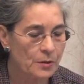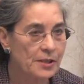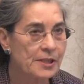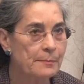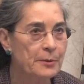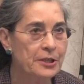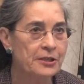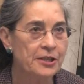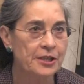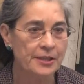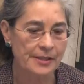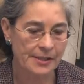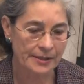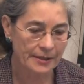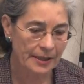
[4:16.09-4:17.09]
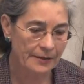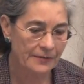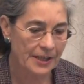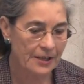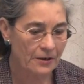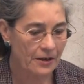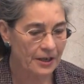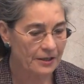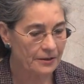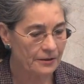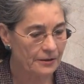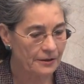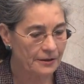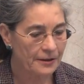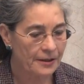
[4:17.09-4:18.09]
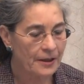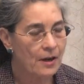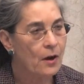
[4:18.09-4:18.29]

species living on Earth,